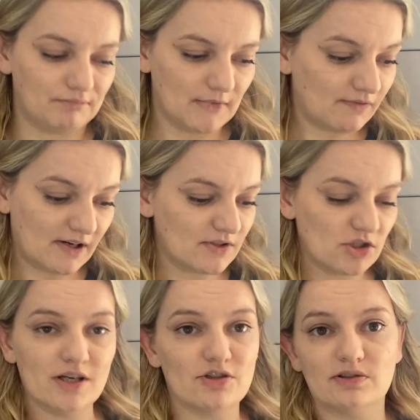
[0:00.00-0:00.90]
If I have to
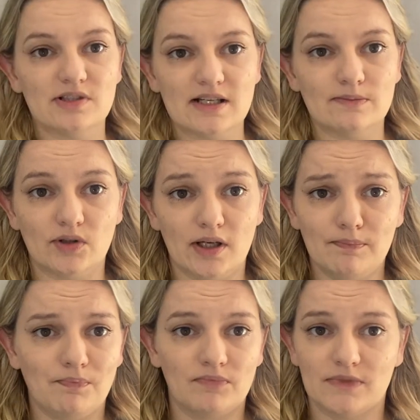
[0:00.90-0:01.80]
change the DMC
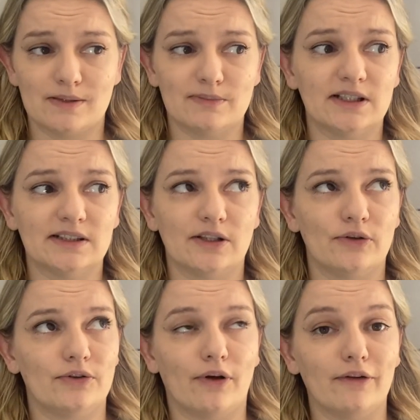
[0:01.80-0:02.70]
is
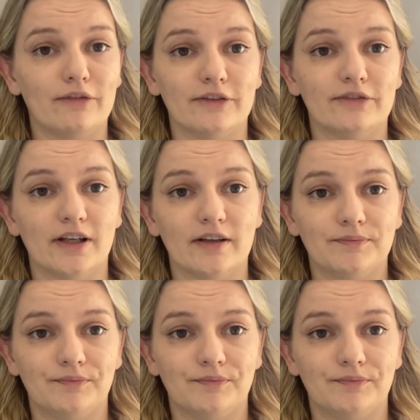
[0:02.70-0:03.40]
$1.50